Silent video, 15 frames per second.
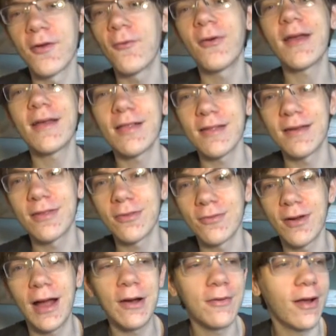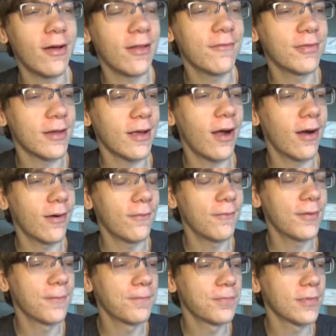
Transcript: quickly throughout all of the carp